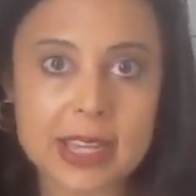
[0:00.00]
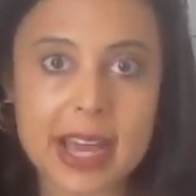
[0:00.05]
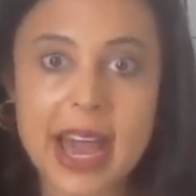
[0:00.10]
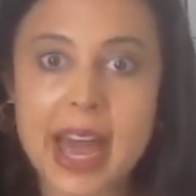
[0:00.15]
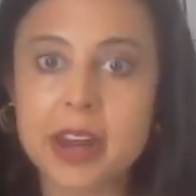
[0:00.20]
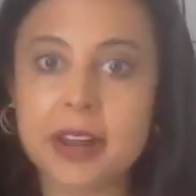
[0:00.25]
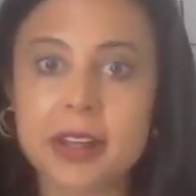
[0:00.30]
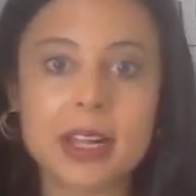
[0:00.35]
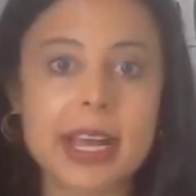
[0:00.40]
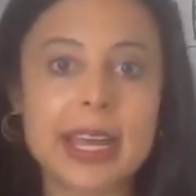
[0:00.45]
I
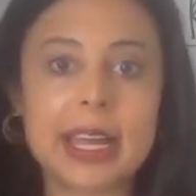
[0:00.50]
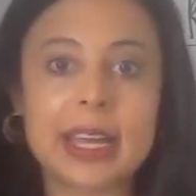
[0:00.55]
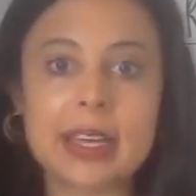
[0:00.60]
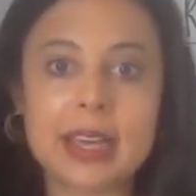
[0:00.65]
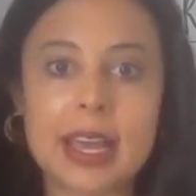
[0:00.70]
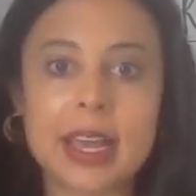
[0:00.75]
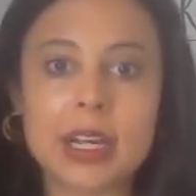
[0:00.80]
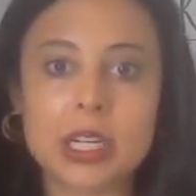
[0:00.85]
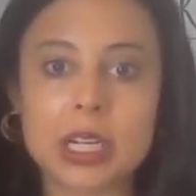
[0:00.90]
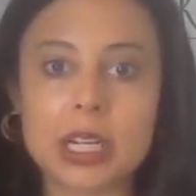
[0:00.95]
had a client,
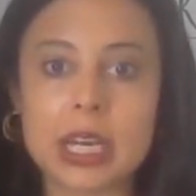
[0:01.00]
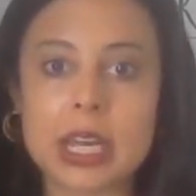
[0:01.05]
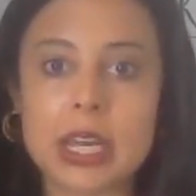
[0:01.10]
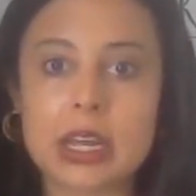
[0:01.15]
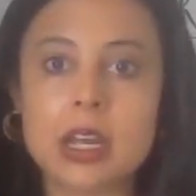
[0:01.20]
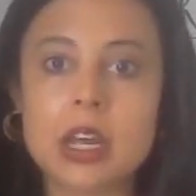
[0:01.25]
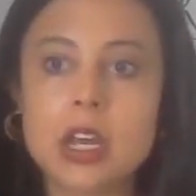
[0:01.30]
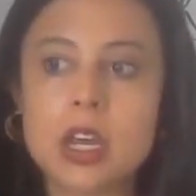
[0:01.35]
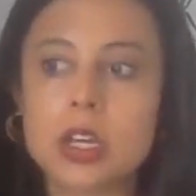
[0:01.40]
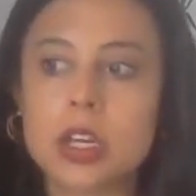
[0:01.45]

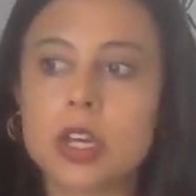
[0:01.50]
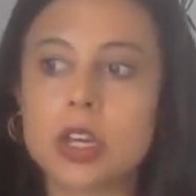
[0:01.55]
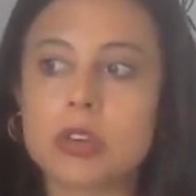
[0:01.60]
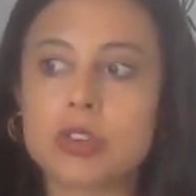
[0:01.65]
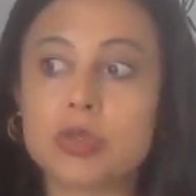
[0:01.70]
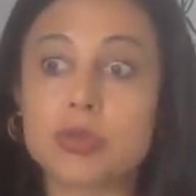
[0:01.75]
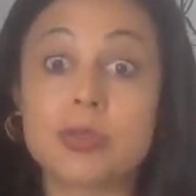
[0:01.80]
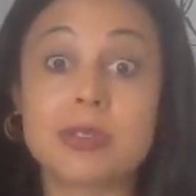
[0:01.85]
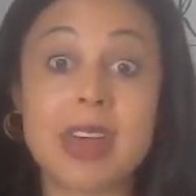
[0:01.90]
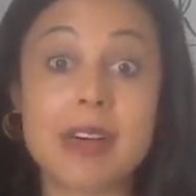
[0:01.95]
Karen, you know,
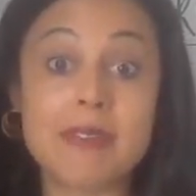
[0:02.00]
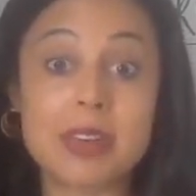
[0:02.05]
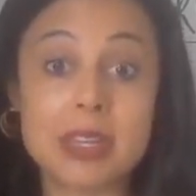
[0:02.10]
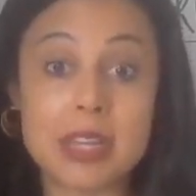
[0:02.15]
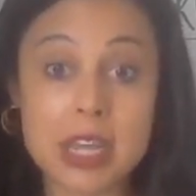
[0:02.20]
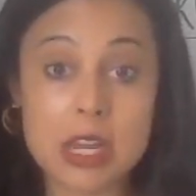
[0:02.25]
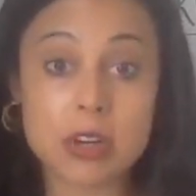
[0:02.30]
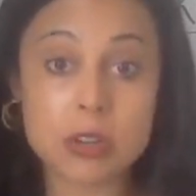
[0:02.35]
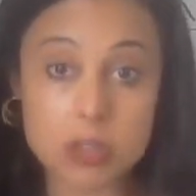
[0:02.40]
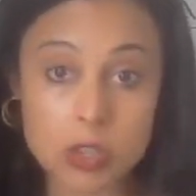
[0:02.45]
she was 70
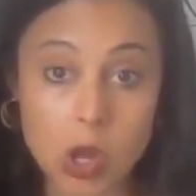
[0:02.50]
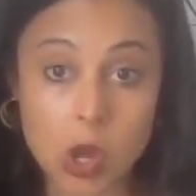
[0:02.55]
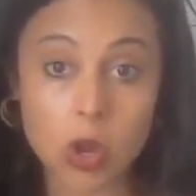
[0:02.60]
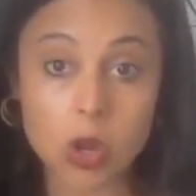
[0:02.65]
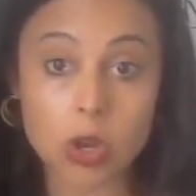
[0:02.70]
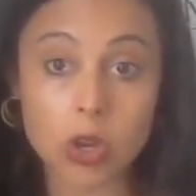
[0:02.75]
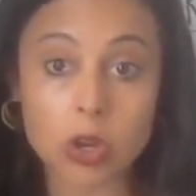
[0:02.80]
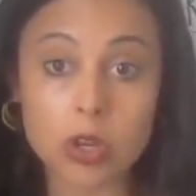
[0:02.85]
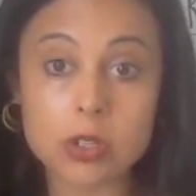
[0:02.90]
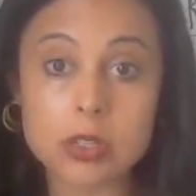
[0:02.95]
years
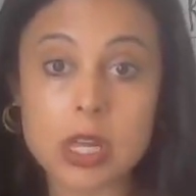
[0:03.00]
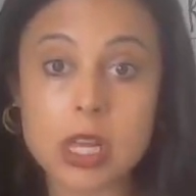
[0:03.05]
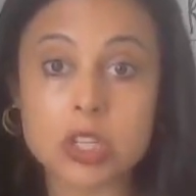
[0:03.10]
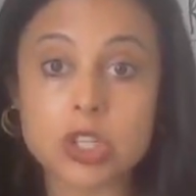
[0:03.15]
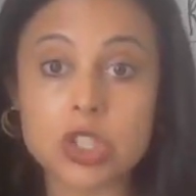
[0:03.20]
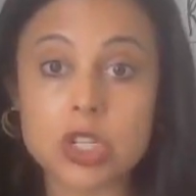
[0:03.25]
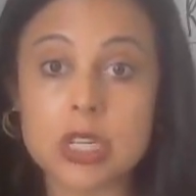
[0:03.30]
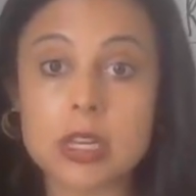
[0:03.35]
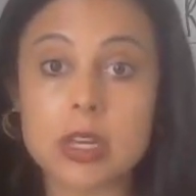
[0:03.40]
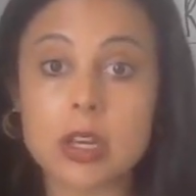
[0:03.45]
old and
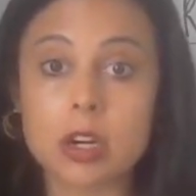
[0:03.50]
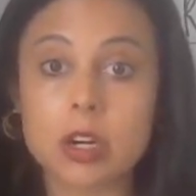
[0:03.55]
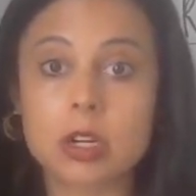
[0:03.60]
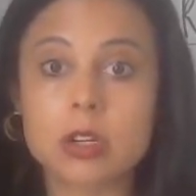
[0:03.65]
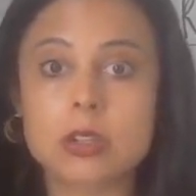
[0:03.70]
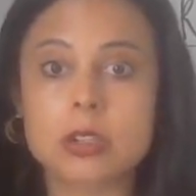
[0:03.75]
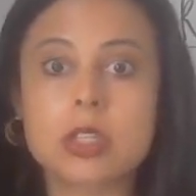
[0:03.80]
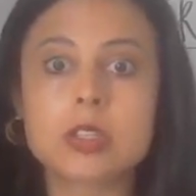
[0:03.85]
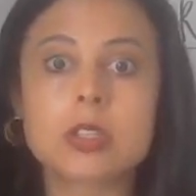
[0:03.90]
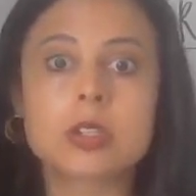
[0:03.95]
she,
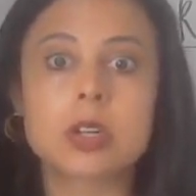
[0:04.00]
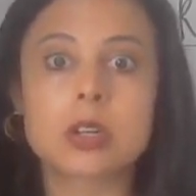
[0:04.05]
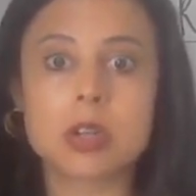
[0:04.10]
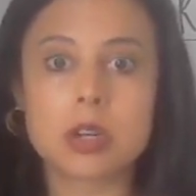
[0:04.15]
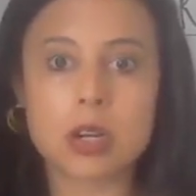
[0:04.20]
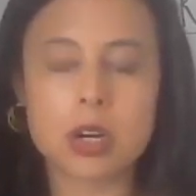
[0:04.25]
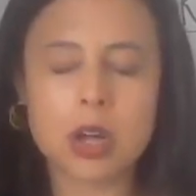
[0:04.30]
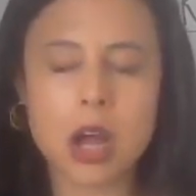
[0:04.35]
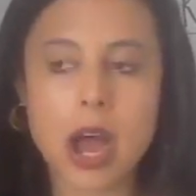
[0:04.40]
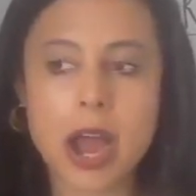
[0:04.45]
her
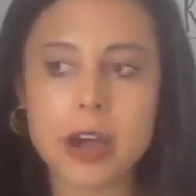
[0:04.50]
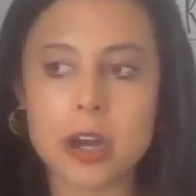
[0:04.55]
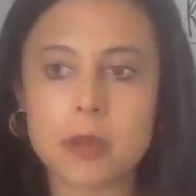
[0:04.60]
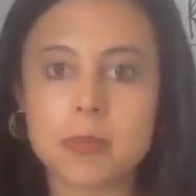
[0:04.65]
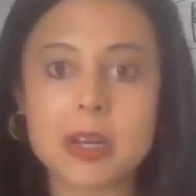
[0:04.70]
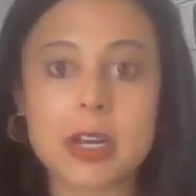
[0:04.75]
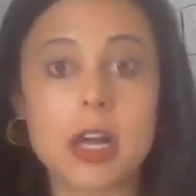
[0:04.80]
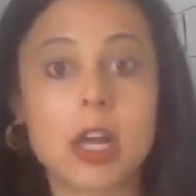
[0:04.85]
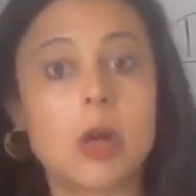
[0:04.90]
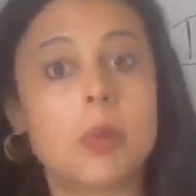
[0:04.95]
sister hired
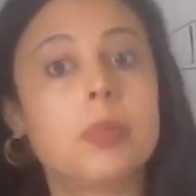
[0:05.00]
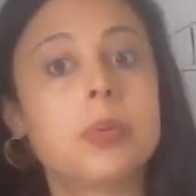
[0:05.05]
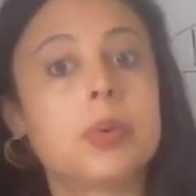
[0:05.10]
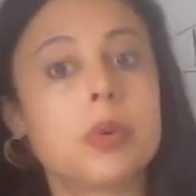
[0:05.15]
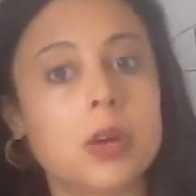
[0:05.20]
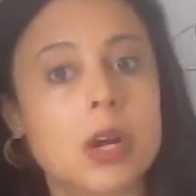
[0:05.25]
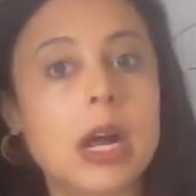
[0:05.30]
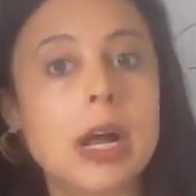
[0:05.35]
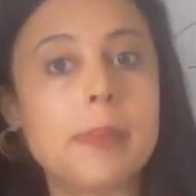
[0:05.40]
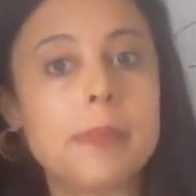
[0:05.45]
me to help
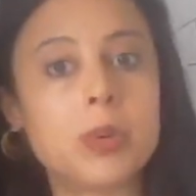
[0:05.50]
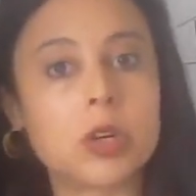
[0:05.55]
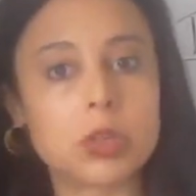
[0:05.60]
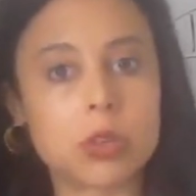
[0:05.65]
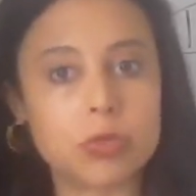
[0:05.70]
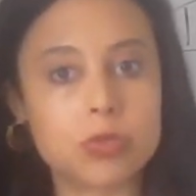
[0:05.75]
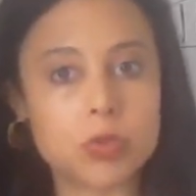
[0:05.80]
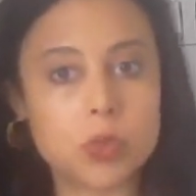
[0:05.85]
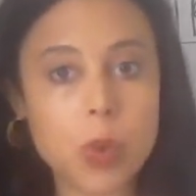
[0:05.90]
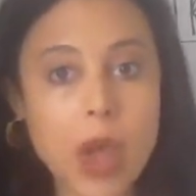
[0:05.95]
um, her
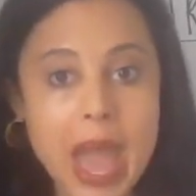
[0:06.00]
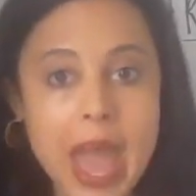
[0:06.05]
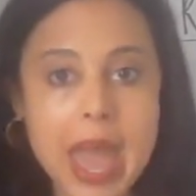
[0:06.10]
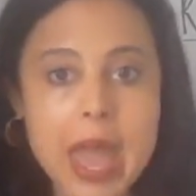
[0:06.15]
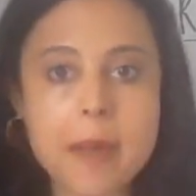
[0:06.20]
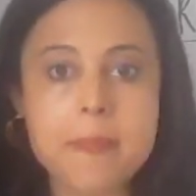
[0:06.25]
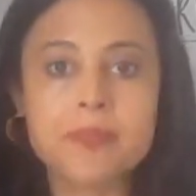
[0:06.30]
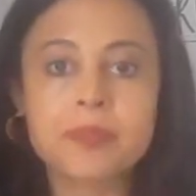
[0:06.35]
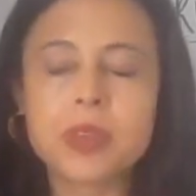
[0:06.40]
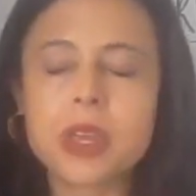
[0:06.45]
lose
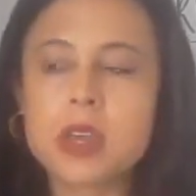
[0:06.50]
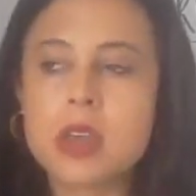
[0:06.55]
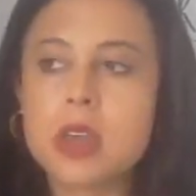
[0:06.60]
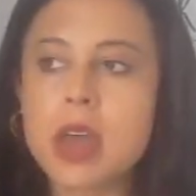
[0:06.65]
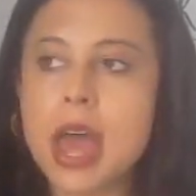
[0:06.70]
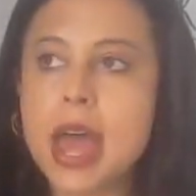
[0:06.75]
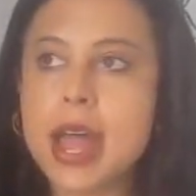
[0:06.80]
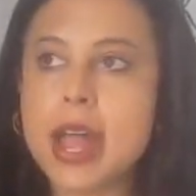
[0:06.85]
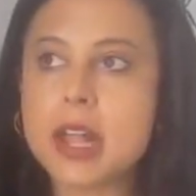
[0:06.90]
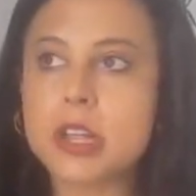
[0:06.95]
weight
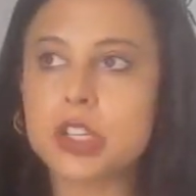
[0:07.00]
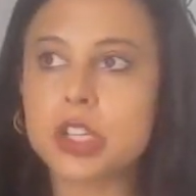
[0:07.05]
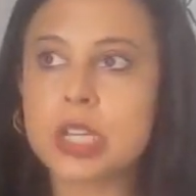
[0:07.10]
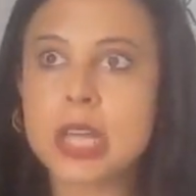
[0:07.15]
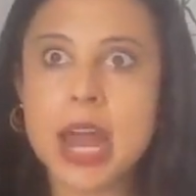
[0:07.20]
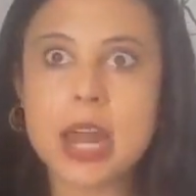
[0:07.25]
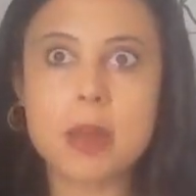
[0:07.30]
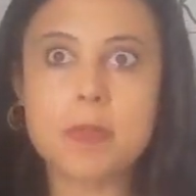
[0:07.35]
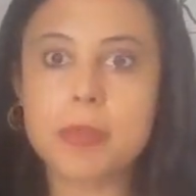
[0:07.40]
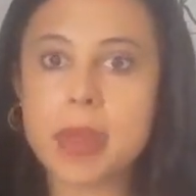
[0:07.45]
and she
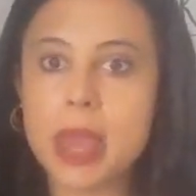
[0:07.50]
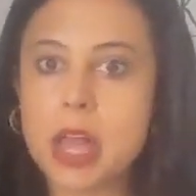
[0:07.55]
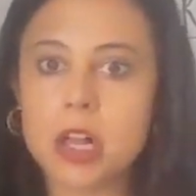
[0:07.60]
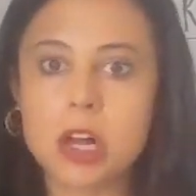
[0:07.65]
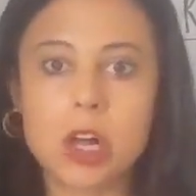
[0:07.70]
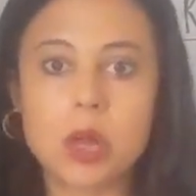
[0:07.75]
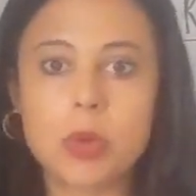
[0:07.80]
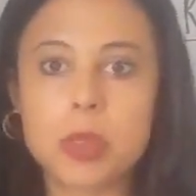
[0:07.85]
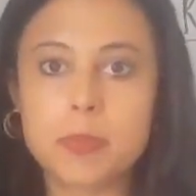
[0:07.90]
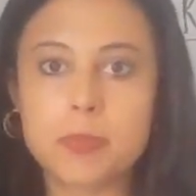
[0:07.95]
had a
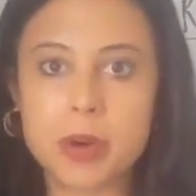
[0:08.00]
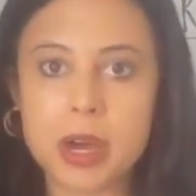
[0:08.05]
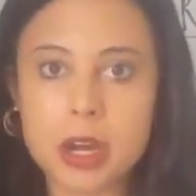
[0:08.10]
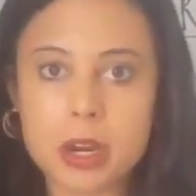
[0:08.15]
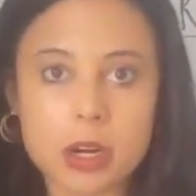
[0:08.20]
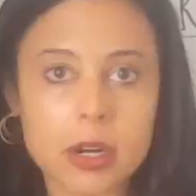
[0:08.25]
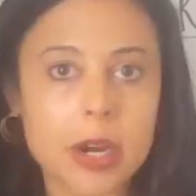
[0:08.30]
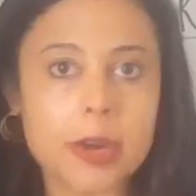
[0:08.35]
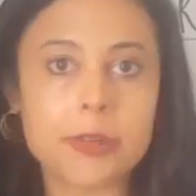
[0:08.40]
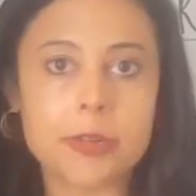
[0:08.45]
bagel with
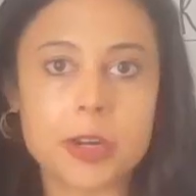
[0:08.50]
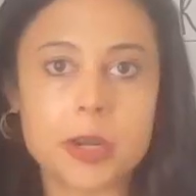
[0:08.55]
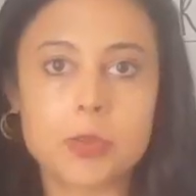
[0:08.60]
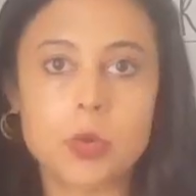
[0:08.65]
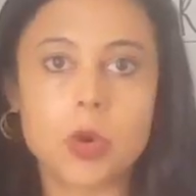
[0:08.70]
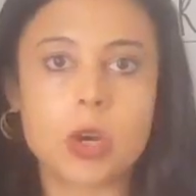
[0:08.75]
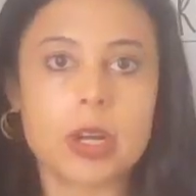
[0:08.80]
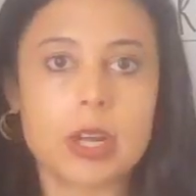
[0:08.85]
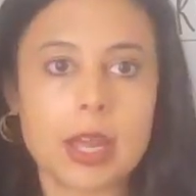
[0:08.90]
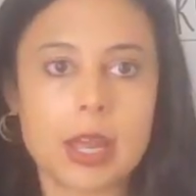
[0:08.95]
butter every
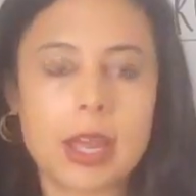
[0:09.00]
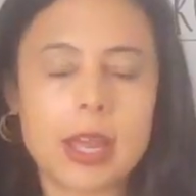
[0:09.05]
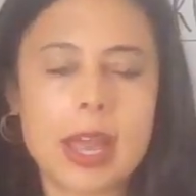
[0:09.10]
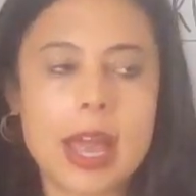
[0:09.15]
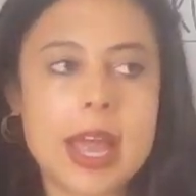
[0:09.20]
morning.